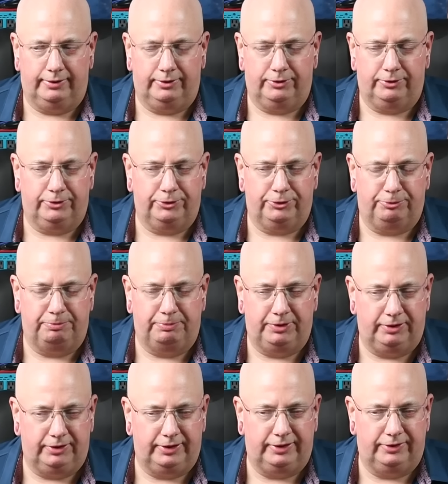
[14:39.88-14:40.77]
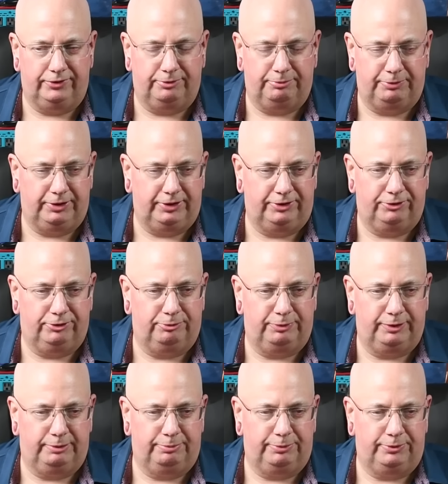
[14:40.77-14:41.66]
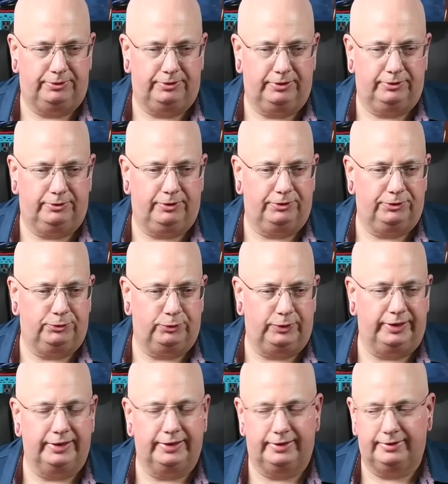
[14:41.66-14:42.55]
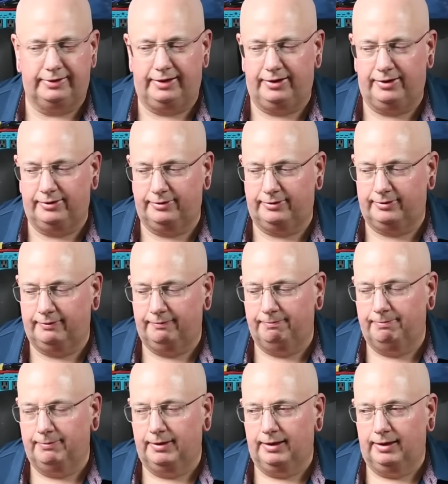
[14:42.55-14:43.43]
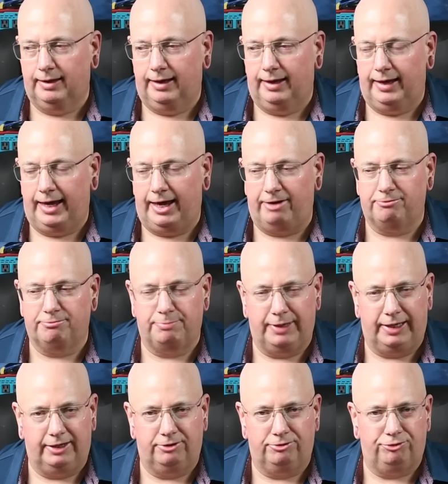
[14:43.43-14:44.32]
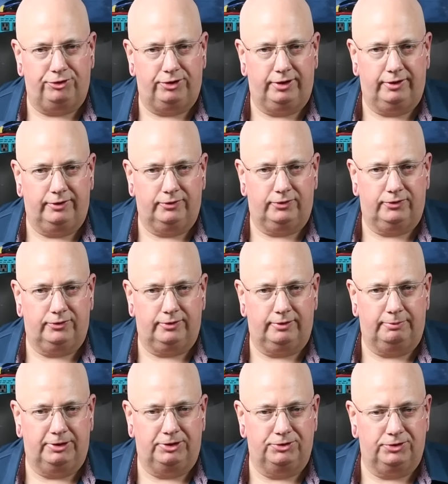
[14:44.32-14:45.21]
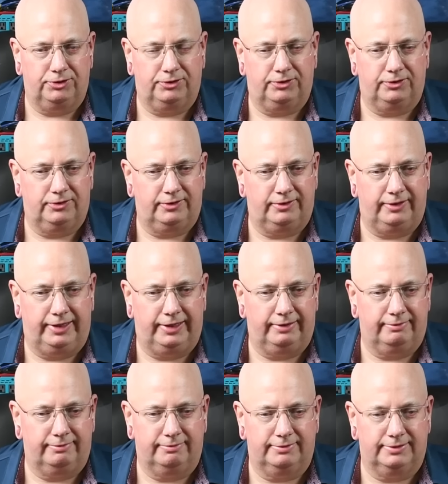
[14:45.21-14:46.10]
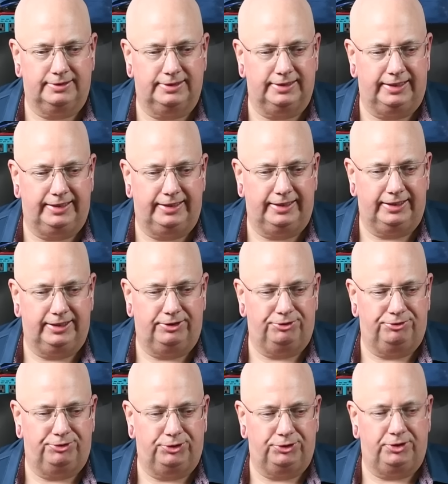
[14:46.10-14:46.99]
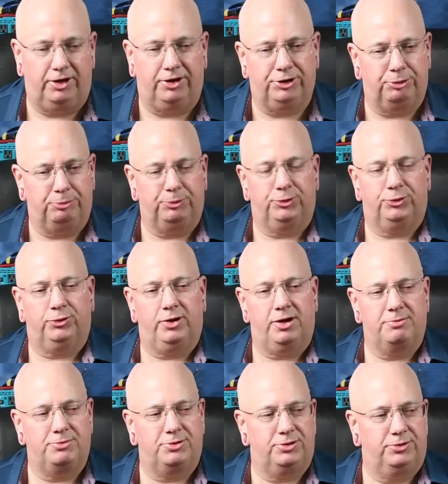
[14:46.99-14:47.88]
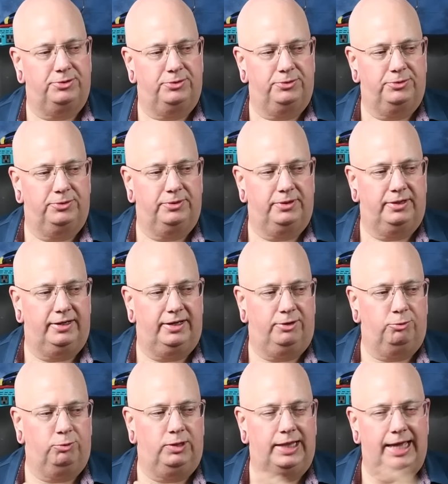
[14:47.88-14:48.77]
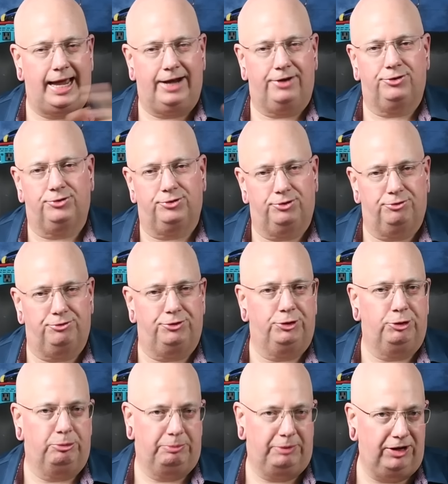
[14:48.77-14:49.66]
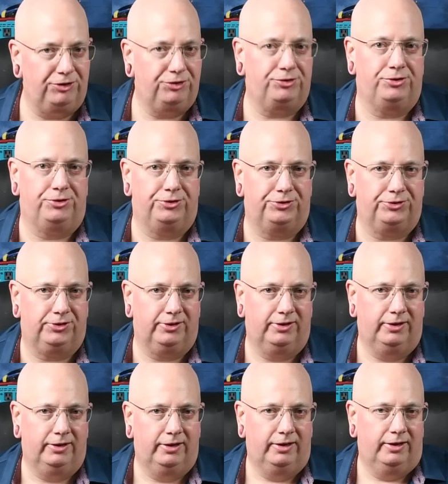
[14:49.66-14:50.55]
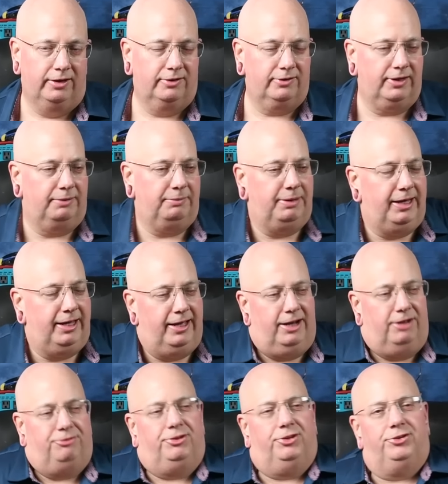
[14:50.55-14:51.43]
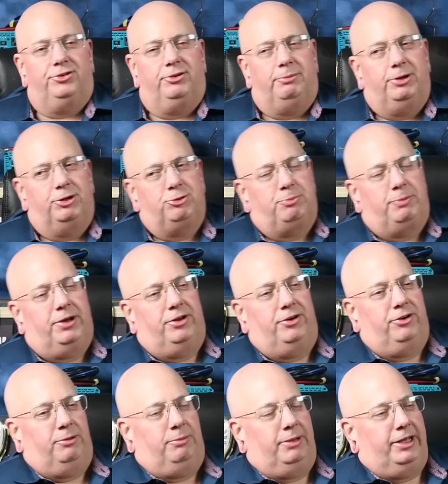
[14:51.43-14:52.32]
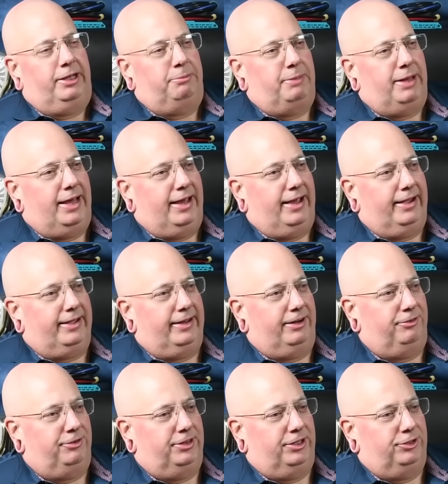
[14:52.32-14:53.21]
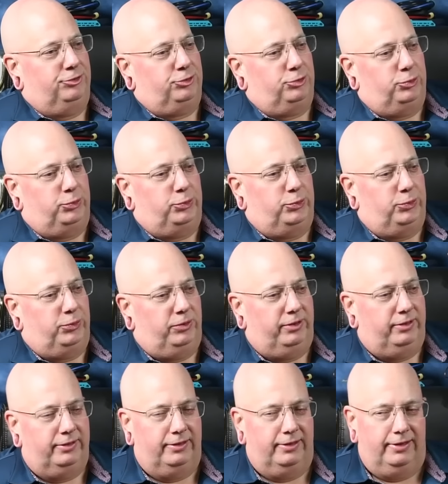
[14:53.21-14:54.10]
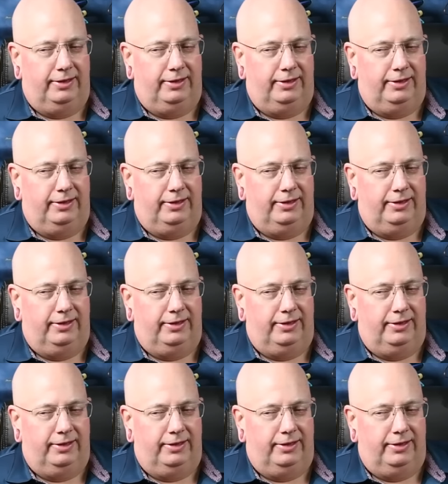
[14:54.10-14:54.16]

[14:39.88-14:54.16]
There's millions and millions of people across the world, and it does have benefits. I mean, just as like saying if your doctor prescribed you a relaxer for your muscles, it's like, man, I feel so much better. I'm laid back and everything's cool.